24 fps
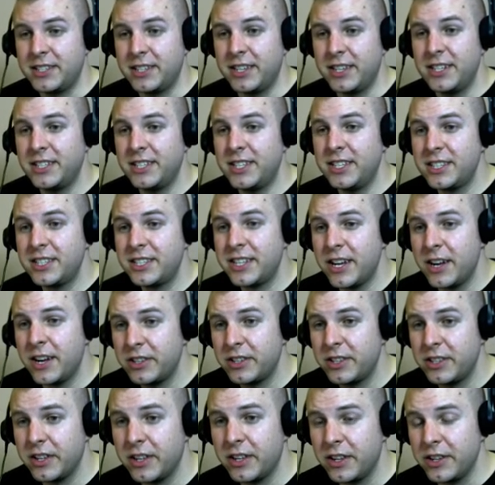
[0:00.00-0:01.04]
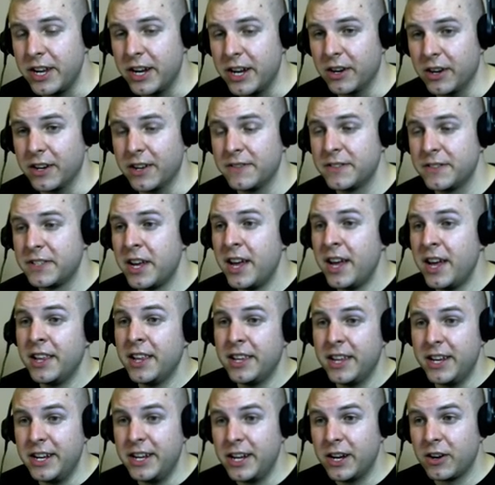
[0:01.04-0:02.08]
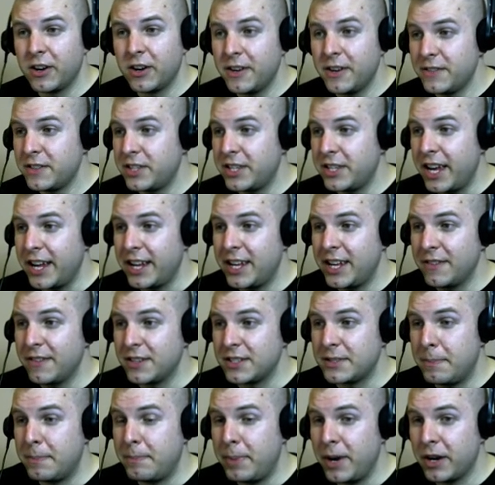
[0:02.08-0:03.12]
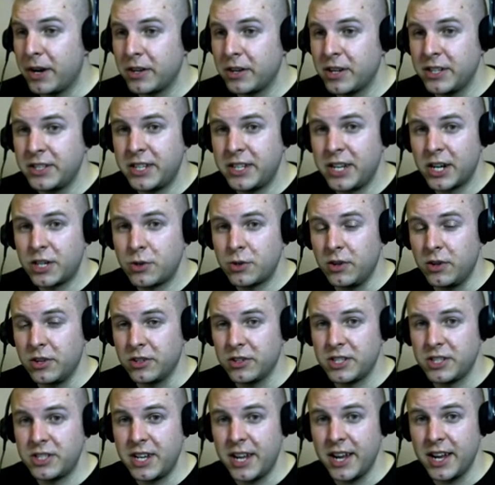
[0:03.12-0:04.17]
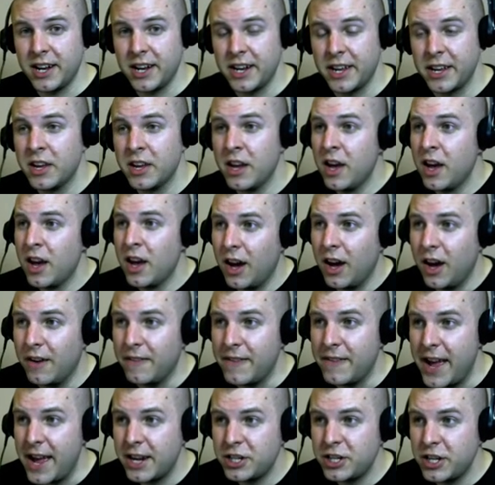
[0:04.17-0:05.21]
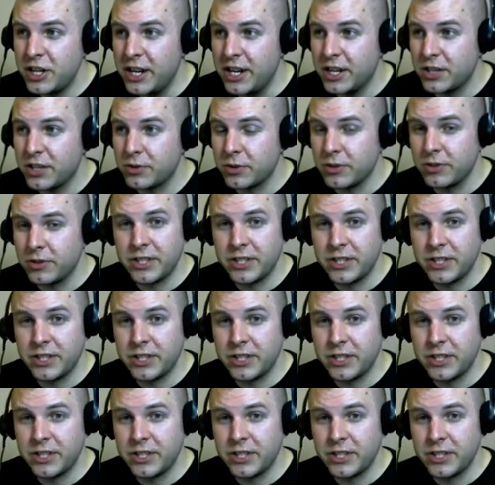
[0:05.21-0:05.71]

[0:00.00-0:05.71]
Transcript: They discount the narratives, the narratives that give us better contextual understanding of ancient Israel's